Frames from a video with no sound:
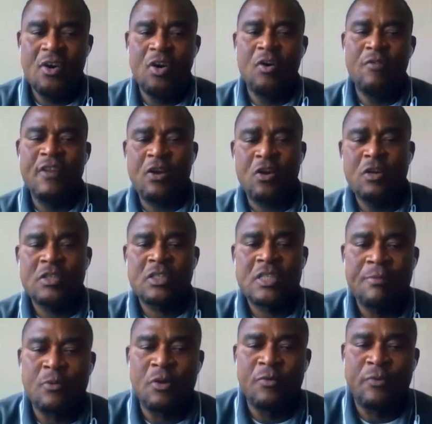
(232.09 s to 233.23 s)
of the
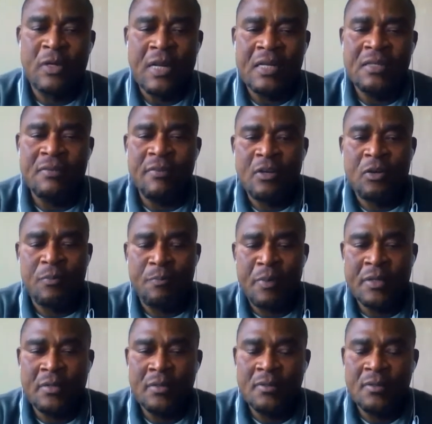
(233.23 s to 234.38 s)
concept of
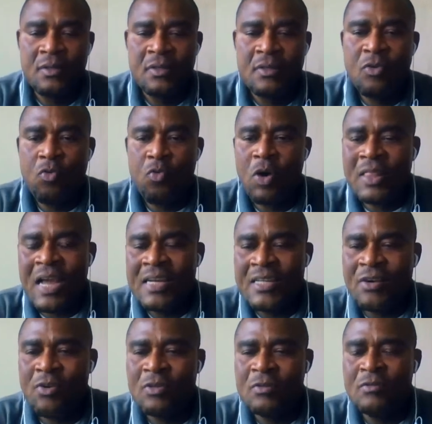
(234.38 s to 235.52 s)
underdevelopment. What are the